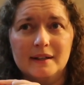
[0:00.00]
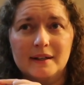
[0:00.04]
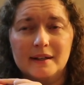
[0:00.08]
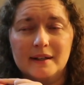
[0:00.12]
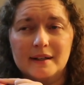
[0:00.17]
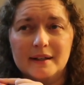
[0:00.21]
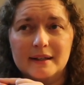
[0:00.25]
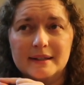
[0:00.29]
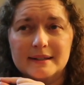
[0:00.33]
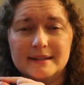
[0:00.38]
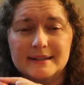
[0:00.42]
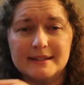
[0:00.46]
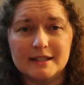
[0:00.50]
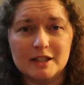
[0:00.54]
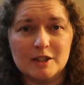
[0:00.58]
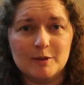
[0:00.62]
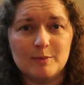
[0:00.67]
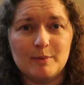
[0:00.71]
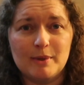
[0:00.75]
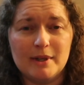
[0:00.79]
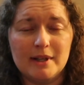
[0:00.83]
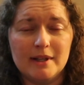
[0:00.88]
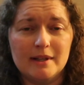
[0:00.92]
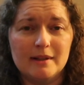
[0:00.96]
uh, six
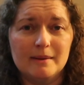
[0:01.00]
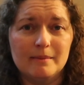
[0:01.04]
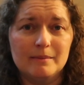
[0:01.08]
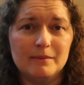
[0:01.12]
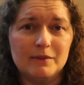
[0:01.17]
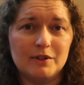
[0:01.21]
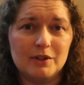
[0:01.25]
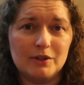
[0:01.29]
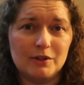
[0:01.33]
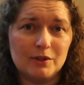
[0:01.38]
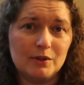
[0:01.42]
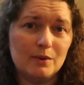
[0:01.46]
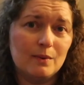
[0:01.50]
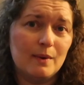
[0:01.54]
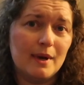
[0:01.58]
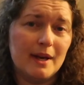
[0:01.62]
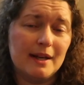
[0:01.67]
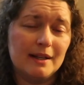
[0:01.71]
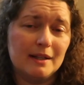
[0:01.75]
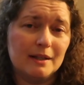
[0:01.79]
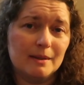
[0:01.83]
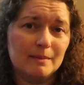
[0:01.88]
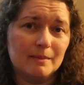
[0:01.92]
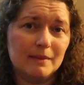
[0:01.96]
p m to two
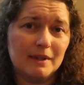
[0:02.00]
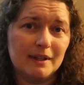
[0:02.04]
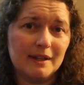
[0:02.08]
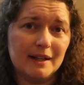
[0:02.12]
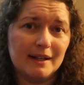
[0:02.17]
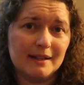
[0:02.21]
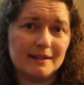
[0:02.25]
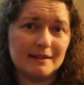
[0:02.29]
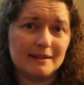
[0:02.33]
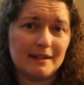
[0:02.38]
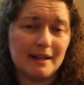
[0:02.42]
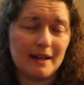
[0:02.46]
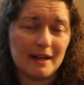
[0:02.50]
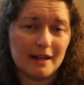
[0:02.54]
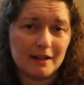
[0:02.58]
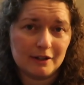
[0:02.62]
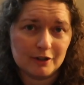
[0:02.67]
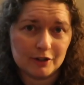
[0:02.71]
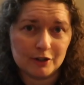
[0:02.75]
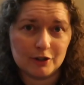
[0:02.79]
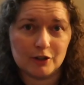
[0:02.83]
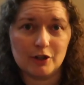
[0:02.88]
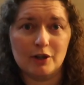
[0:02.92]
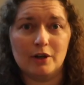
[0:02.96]
a m the next day
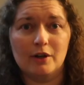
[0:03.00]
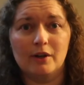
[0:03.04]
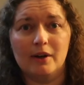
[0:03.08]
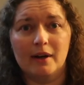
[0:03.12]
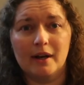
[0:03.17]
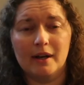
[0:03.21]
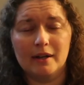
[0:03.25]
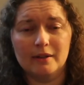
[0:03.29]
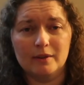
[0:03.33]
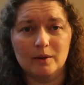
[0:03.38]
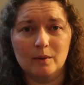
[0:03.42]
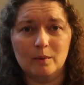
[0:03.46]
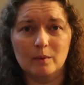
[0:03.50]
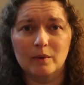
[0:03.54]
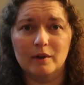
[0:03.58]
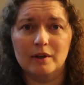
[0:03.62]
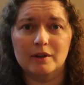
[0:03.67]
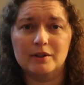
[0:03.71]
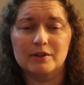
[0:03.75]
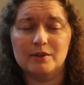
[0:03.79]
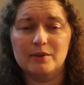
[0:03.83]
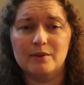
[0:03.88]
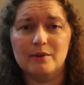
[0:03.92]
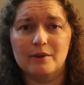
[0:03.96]
to turn around and
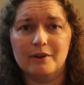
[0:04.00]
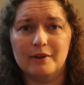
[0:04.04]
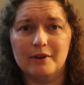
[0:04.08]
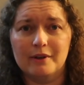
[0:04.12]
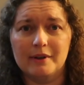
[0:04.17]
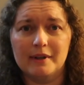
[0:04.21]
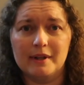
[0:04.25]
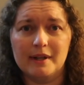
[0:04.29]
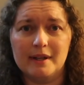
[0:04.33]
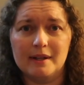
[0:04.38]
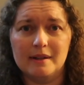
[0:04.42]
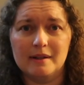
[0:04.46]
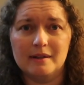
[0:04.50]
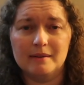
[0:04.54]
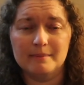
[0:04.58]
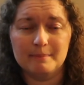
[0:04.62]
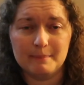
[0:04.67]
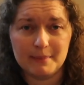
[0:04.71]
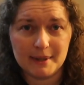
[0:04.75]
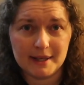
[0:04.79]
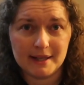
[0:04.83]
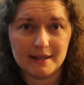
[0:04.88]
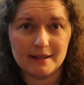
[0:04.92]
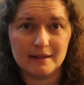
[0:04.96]
work two thirty
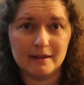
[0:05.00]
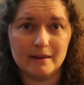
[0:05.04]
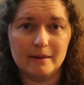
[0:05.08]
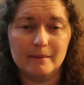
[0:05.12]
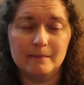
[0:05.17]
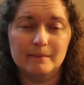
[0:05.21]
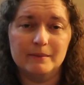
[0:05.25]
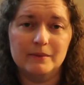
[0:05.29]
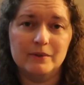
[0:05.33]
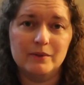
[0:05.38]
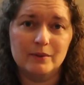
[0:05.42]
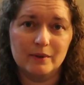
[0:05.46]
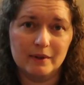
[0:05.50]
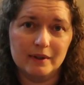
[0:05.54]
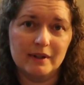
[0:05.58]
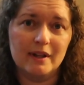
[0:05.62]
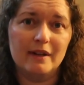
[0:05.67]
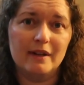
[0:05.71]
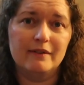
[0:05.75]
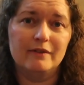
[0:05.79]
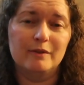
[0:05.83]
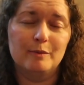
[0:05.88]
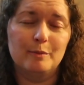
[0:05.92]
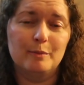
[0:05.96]
p m to
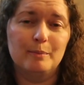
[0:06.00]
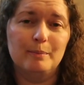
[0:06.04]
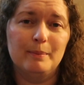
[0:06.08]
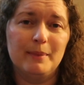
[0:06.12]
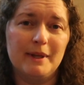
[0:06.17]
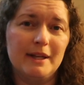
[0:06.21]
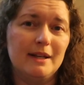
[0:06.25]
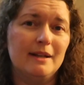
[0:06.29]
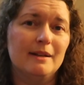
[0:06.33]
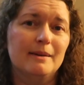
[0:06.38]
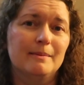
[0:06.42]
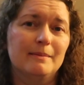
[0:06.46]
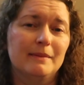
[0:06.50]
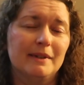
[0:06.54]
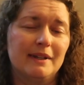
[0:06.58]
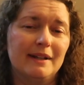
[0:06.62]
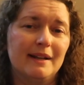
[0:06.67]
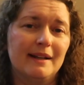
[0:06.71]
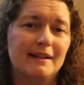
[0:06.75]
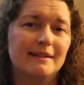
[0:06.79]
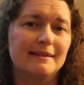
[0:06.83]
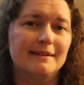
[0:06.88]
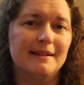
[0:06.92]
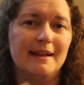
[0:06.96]
eleven p m the
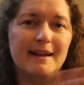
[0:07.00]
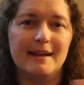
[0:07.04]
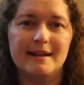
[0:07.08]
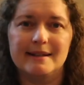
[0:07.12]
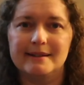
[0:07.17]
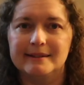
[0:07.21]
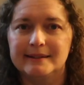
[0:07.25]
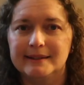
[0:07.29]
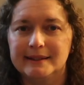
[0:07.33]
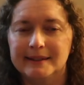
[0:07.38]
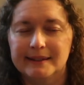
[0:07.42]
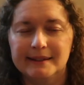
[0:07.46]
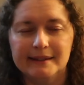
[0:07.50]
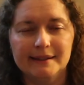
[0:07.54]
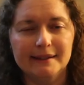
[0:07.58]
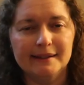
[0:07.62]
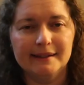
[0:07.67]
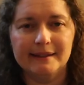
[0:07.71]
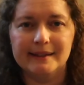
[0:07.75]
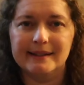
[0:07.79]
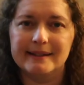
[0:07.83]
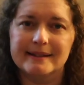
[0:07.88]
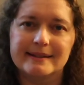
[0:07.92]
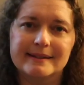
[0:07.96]
next day.
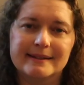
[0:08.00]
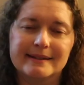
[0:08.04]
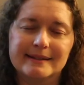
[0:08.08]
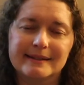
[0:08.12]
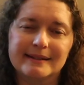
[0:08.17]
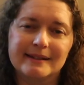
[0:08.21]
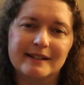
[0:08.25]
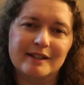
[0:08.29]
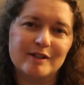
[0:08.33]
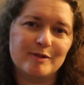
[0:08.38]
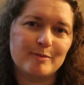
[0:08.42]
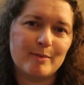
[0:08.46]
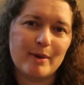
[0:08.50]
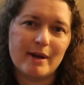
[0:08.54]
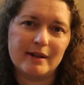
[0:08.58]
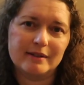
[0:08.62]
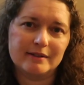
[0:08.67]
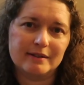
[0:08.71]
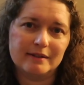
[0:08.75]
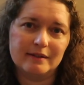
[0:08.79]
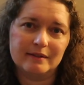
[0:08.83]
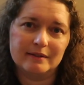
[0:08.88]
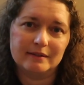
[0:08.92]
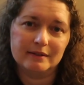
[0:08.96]
It's it's
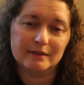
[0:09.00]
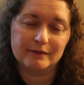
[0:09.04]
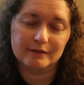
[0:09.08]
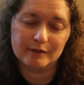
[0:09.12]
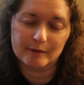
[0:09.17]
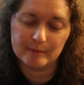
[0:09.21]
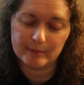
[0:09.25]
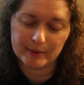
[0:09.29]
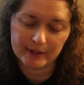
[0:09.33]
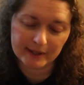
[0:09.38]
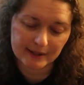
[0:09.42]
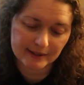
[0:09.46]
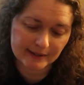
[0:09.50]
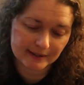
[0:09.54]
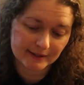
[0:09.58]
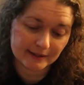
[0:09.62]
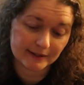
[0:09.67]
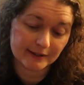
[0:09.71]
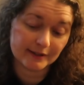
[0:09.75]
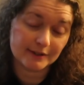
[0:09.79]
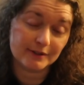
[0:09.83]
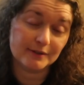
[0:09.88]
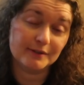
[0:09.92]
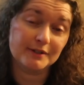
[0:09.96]
bouncing all over the place.
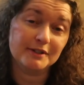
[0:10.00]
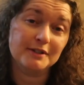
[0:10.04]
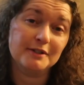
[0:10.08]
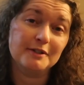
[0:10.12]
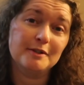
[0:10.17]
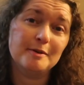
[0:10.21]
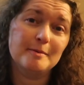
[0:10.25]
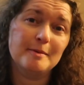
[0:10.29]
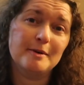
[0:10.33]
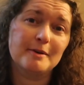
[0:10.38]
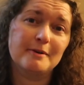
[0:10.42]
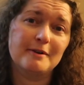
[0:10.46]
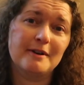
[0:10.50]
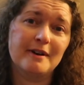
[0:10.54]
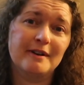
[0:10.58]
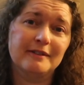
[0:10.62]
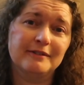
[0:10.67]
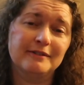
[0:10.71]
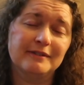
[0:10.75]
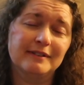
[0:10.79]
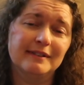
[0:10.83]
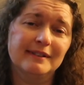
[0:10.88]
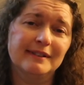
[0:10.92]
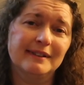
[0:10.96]
So it's a little bit rough,
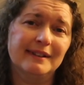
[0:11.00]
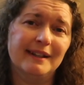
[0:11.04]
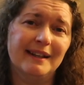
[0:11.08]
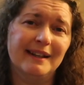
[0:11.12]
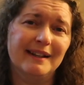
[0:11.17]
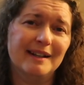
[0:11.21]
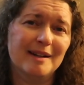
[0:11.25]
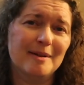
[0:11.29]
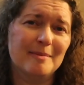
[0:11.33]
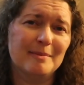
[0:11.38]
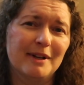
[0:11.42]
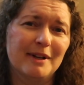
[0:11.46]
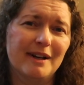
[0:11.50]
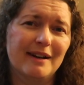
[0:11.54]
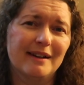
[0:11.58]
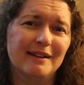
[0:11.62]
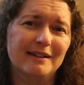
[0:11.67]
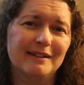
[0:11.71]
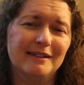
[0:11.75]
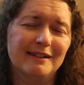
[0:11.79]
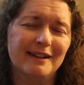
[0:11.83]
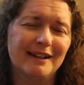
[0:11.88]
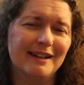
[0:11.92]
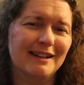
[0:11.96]
and
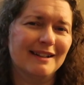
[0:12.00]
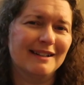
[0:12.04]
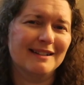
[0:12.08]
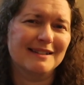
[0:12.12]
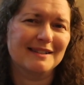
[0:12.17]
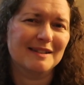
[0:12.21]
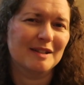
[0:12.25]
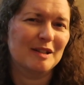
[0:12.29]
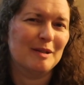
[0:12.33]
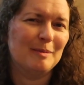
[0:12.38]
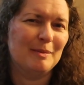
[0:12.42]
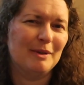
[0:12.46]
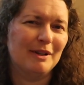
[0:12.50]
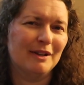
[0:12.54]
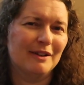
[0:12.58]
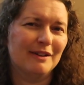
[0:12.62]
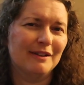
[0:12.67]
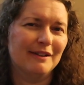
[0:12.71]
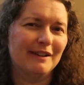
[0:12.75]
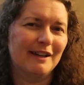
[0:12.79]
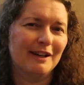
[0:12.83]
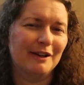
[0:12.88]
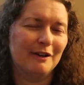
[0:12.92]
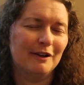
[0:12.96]
not like sleeping
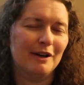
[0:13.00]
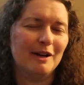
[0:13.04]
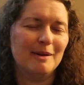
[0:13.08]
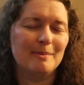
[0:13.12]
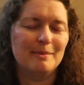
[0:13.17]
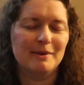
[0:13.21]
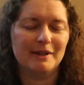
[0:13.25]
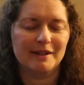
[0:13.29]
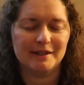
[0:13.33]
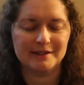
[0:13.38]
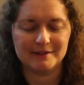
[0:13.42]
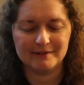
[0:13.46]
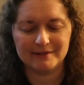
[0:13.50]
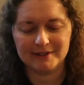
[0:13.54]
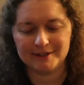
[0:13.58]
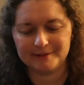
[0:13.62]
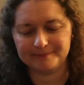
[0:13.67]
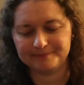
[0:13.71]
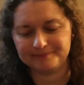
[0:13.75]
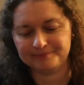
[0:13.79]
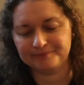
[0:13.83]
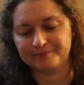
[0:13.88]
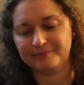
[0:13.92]
all that great because of it.